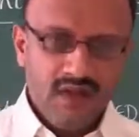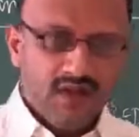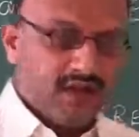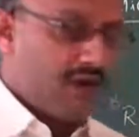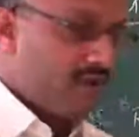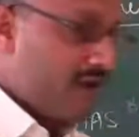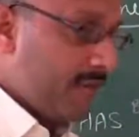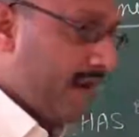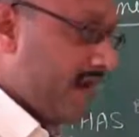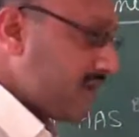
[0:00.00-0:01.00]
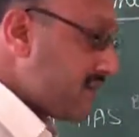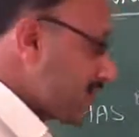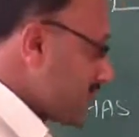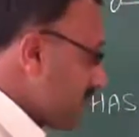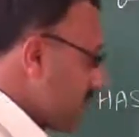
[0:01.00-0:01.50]
Now we will pass
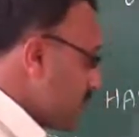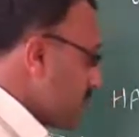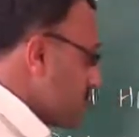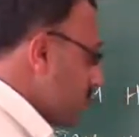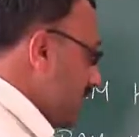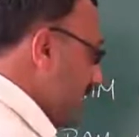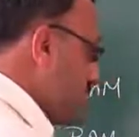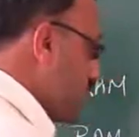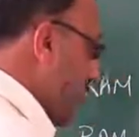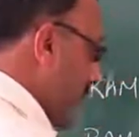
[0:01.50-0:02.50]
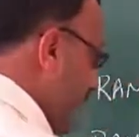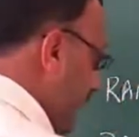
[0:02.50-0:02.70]
to the next topic